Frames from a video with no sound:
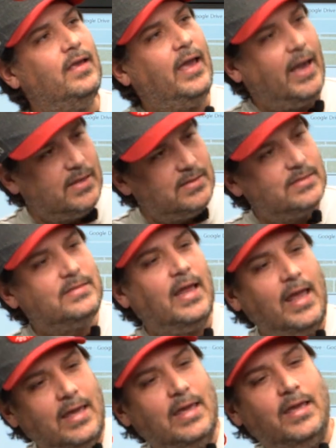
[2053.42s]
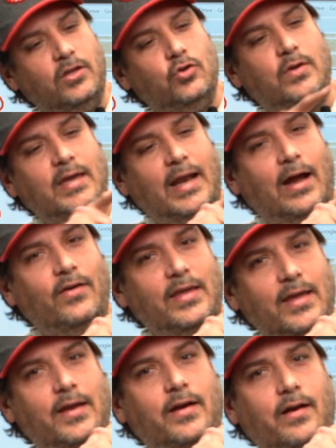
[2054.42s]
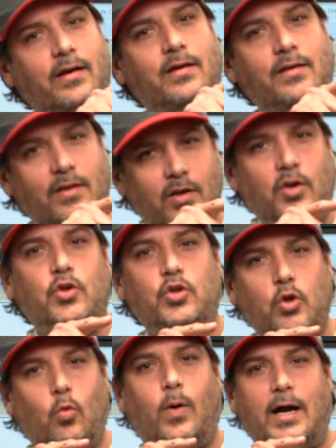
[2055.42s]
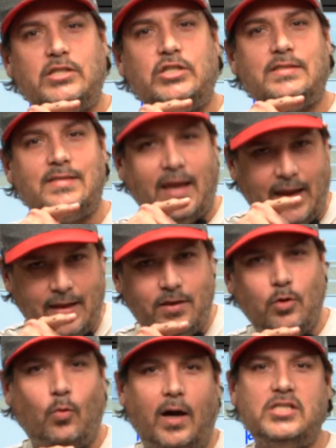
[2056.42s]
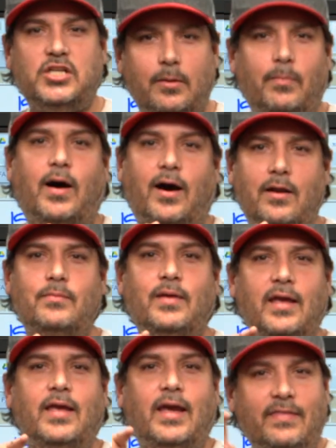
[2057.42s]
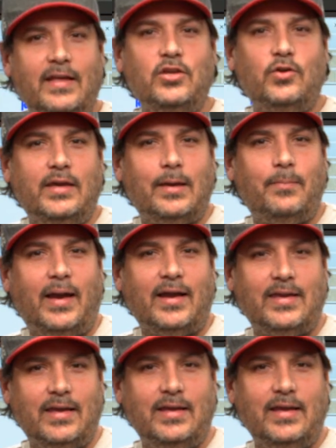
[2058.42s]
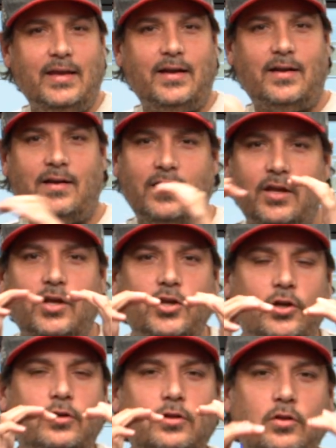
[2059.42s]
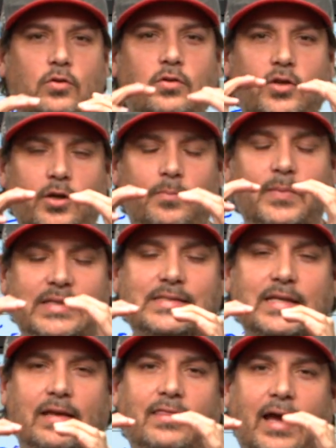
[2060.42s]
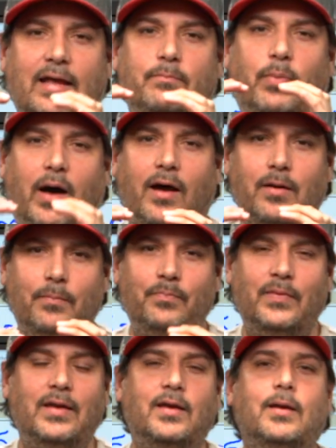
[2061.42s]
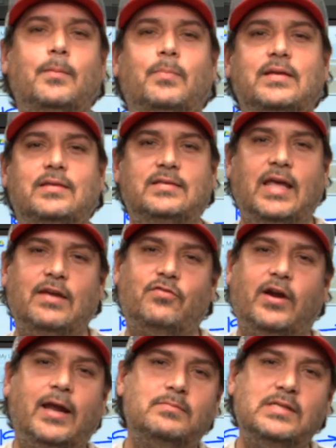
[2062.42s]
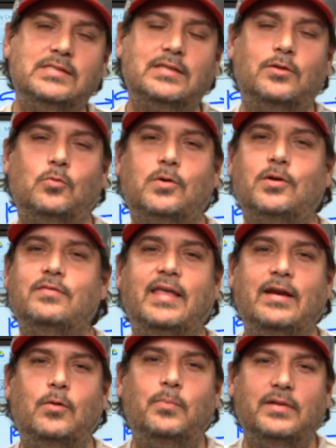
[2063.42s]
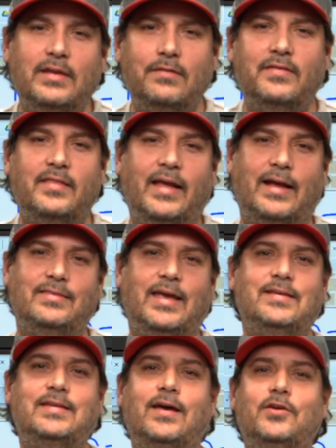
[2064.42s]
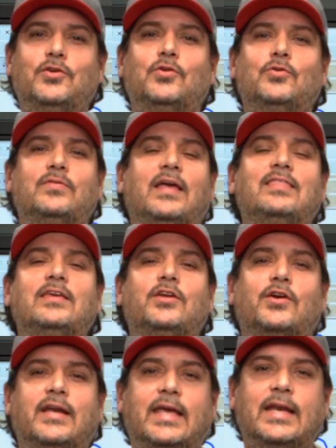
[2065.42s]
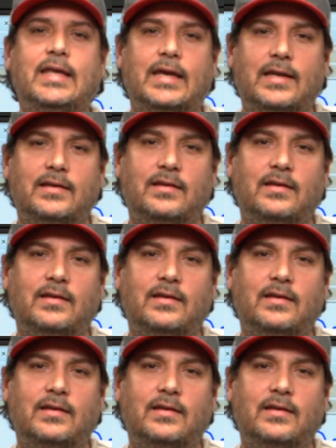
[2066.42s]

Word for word: as it's tanking, you get out here, you watch it tank, you watch it bottom, and then you get back in here, you're, lo- you're missing that bottom. But the Dave Ramseys of the world, they don't believe in that. They tell you, they think you're an idiot.